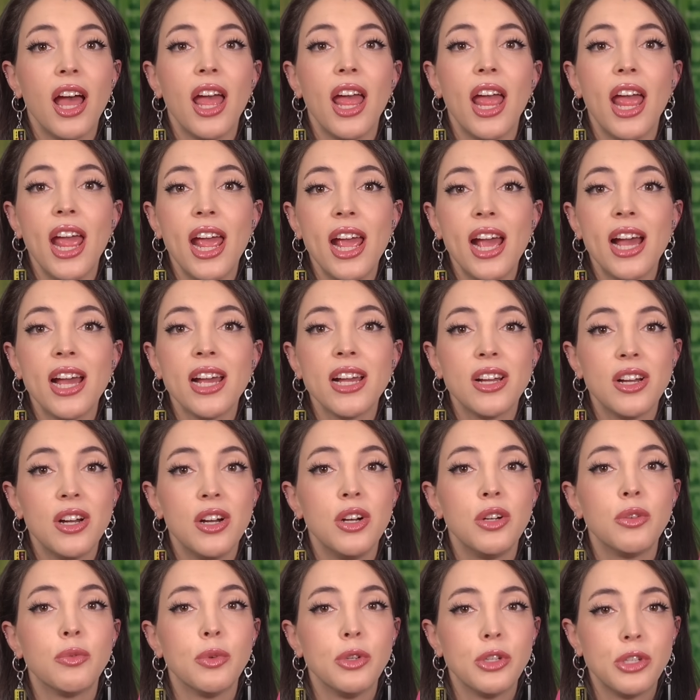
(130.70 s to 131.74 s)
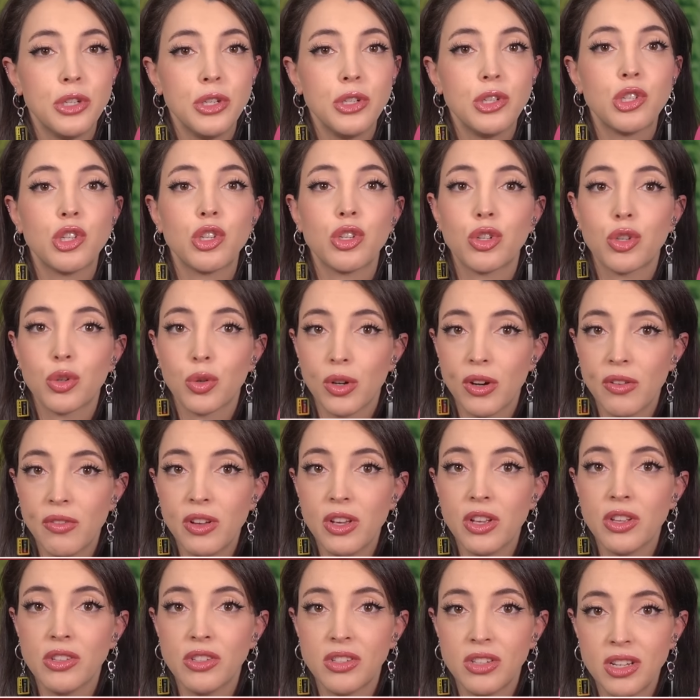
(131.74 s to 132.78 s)
AI code reduced
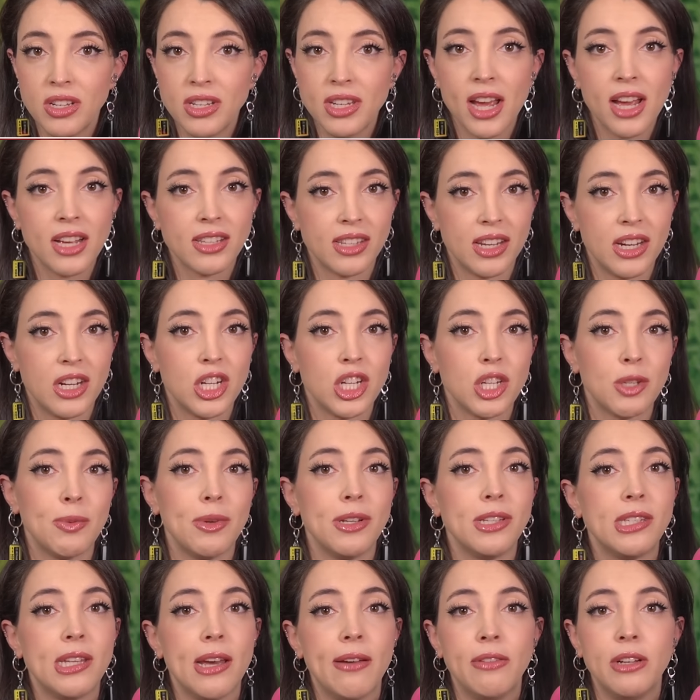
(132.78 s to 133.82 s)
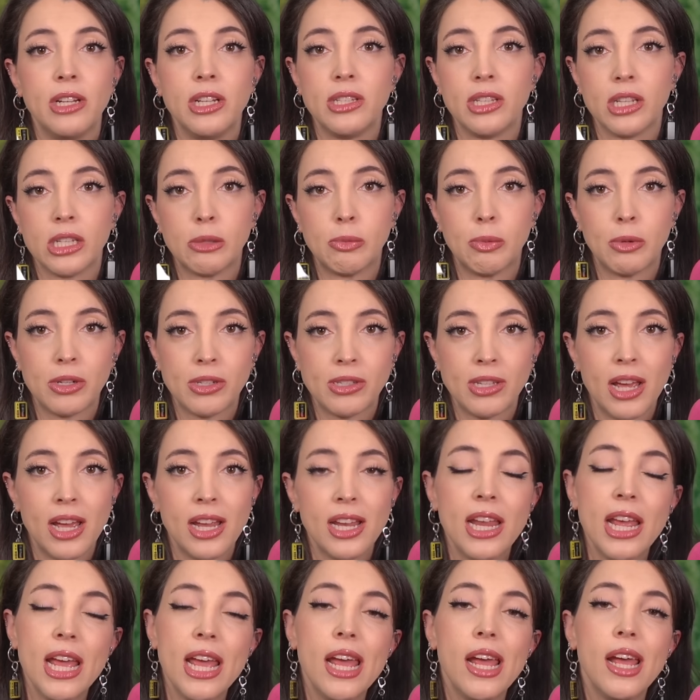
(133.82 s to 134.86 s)
trivial syntax errors by
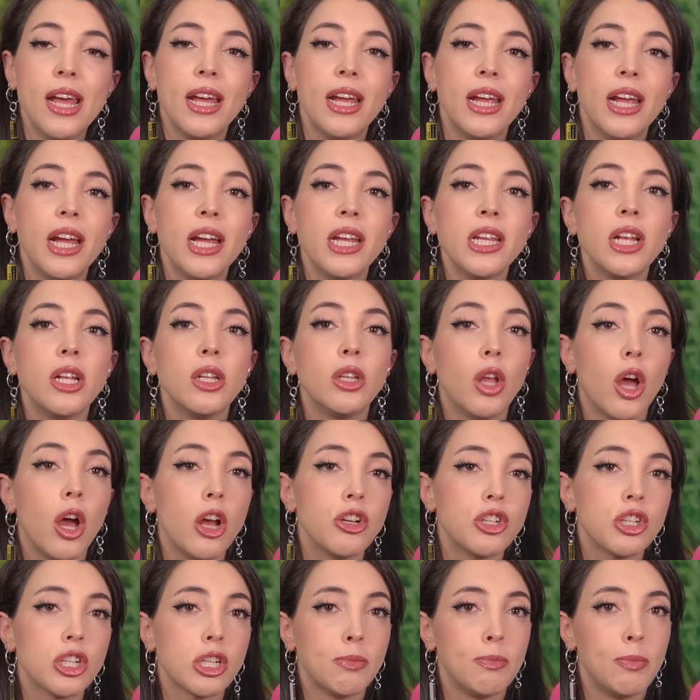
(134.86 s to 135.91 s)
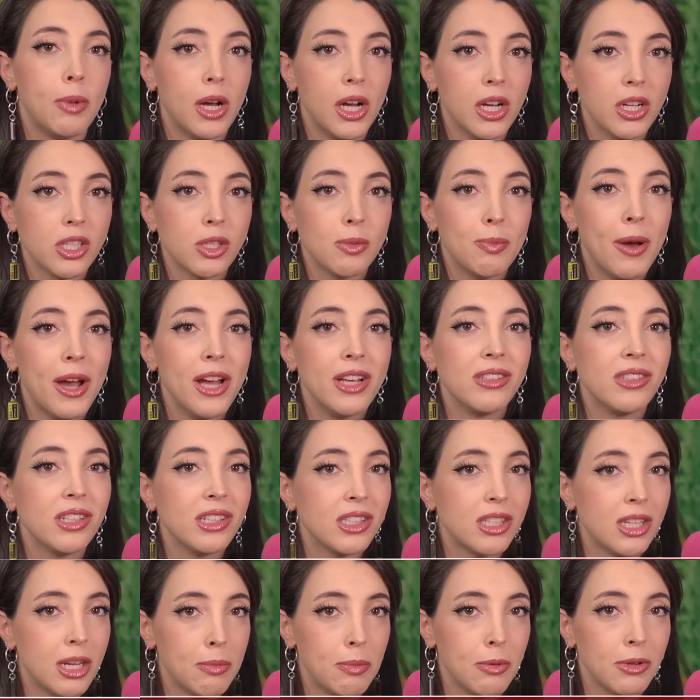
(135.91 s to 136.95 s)
76% and logic bugs by
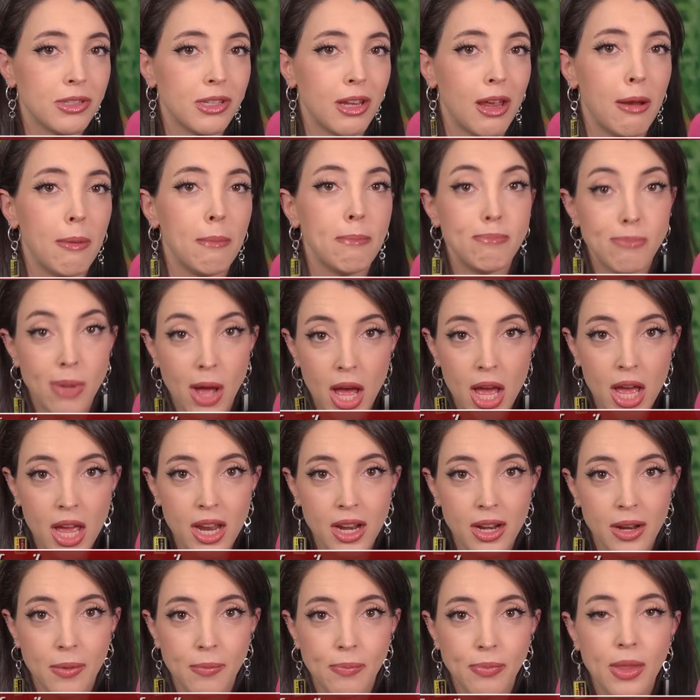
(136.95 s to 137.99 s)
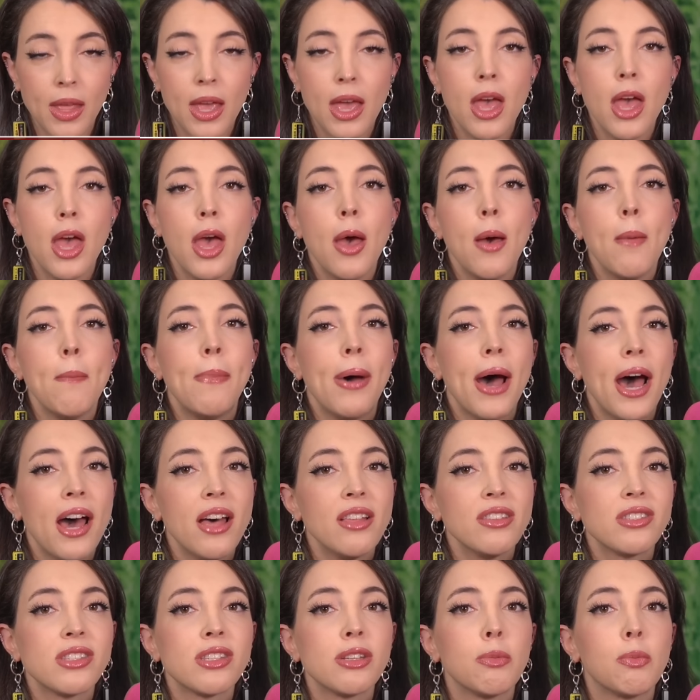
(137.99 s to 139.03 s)
60%, but
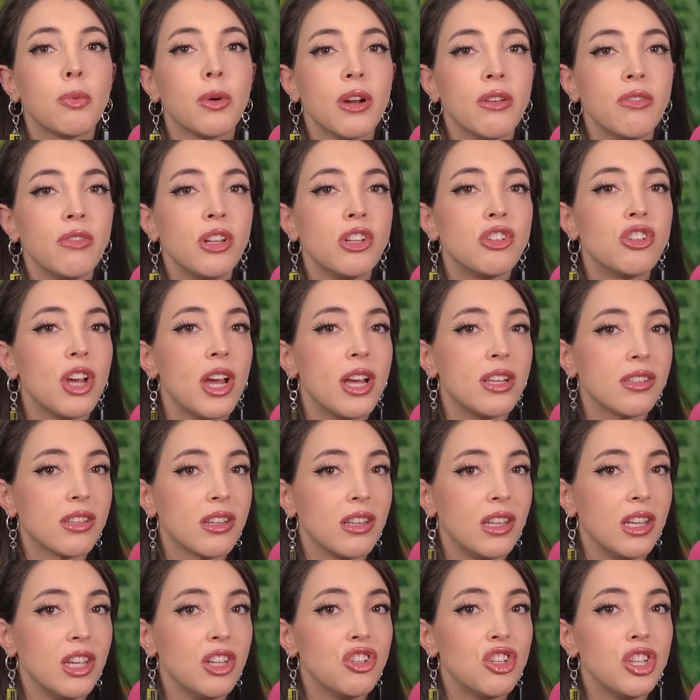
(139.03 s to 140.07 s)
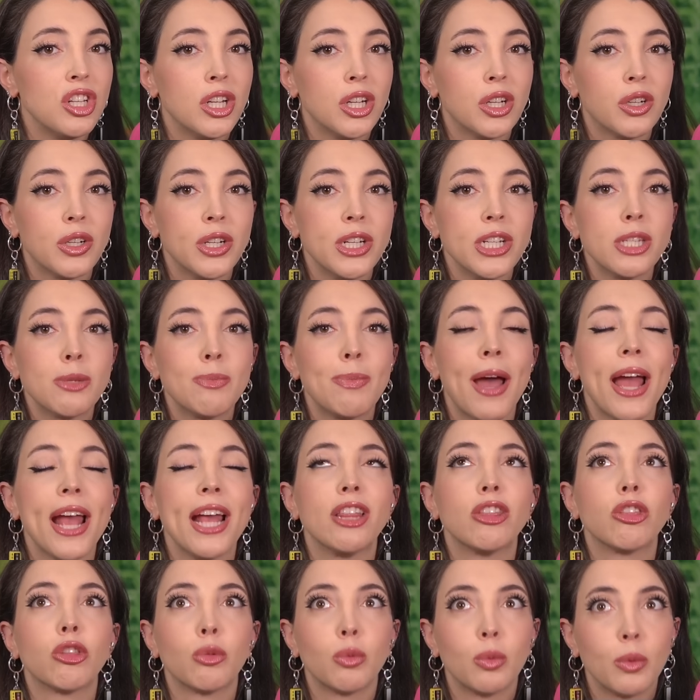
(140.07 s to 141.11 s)
paths to privilege escalation increased by
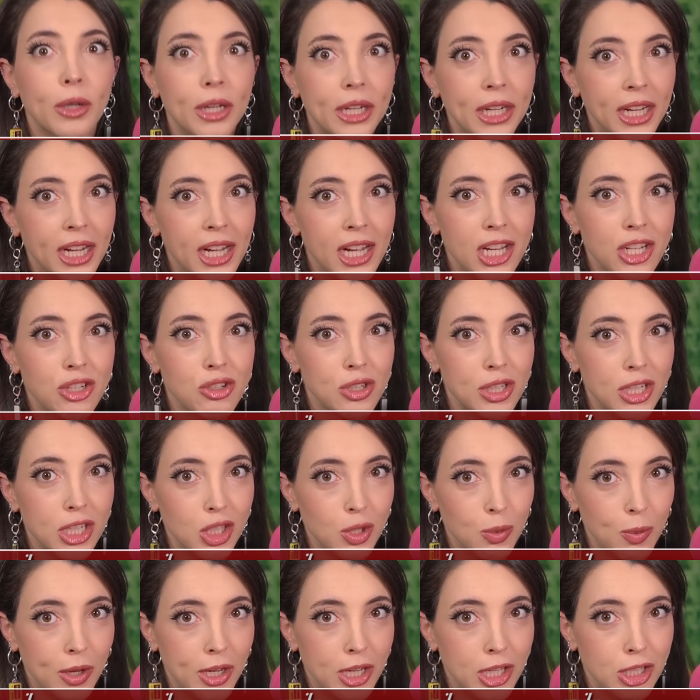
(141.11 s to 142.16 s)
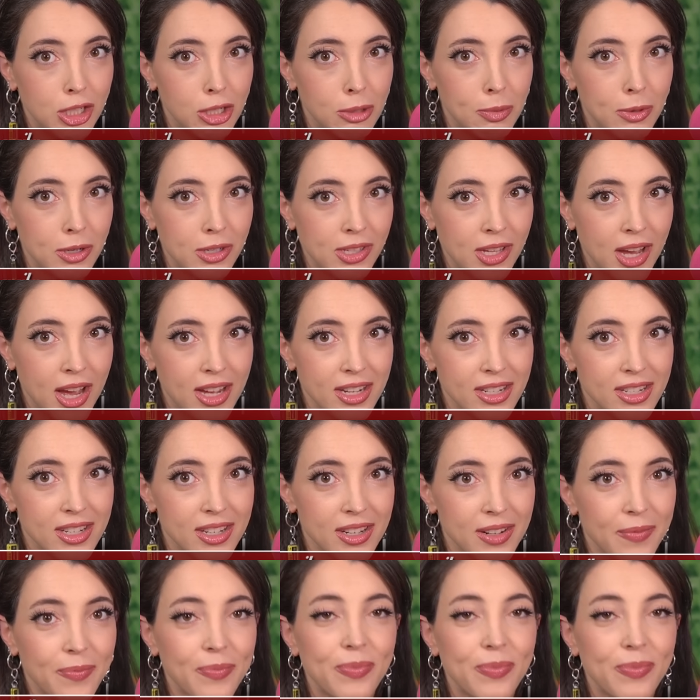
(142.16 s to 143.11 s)
322%.